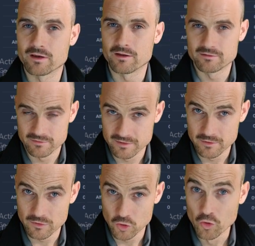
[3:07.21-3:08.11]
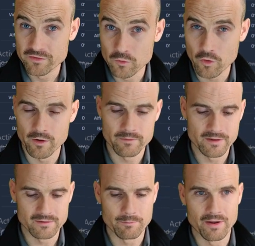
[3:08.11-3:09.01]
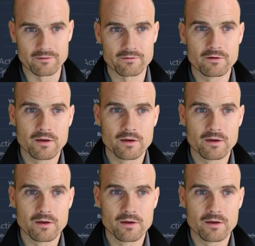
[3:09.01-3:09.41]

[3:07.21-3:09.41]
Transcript: uh, it's NoSQL database.